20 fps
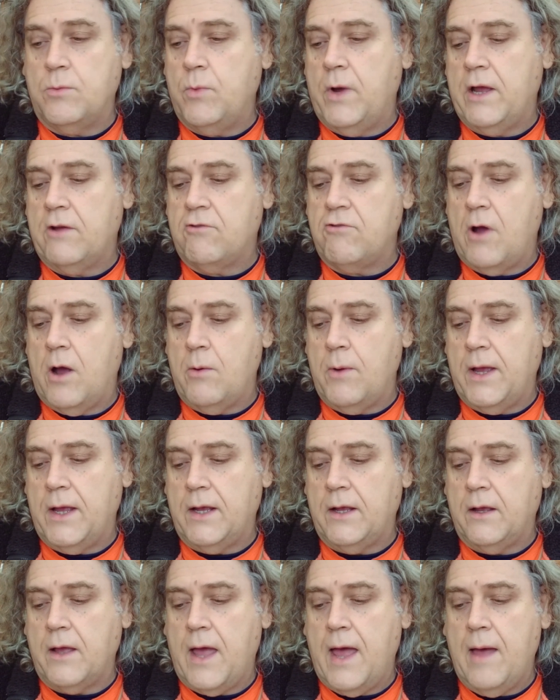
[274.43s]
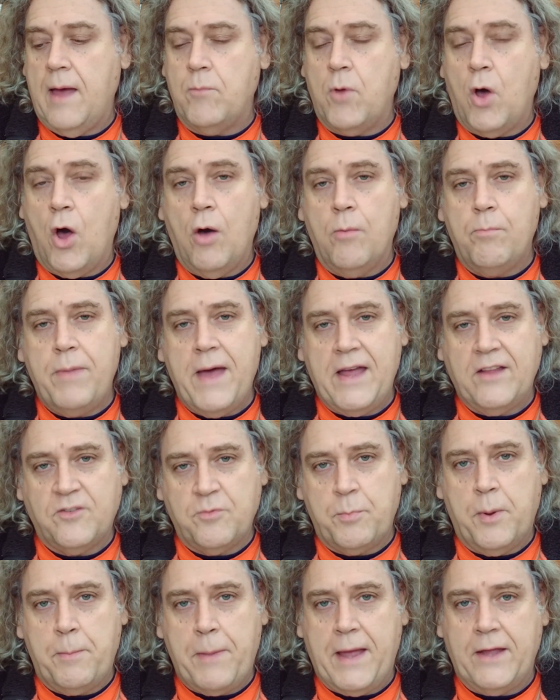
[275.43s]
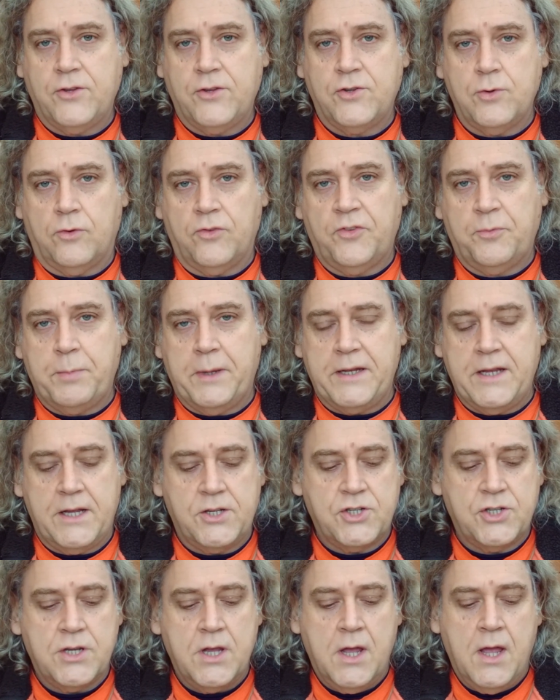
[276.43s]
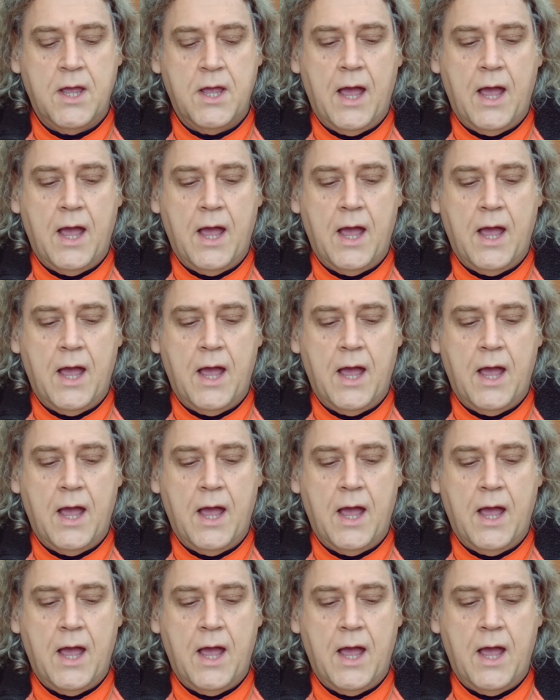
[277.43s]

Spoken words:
and we're growing herbet perpetual spinach